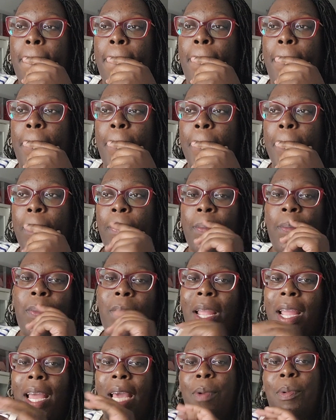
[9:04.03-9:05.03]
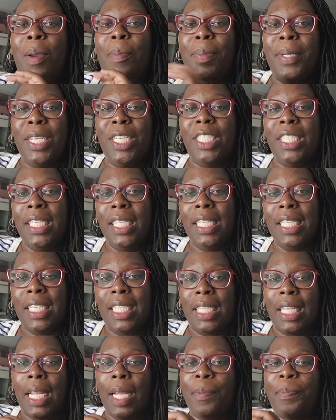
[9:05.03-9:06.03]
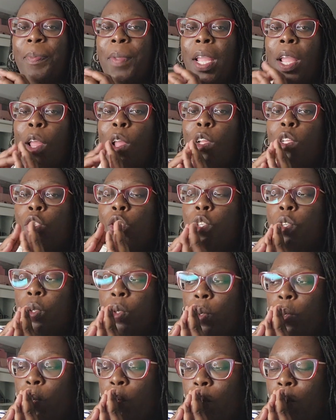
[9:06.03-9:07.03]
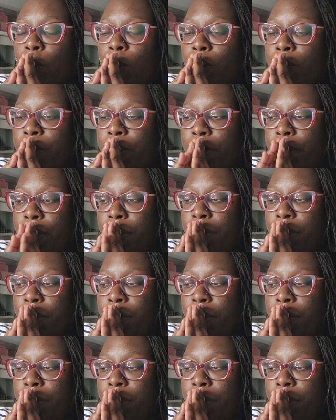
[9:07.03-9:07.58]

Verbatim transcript: hmm, how do I P G this thing? To,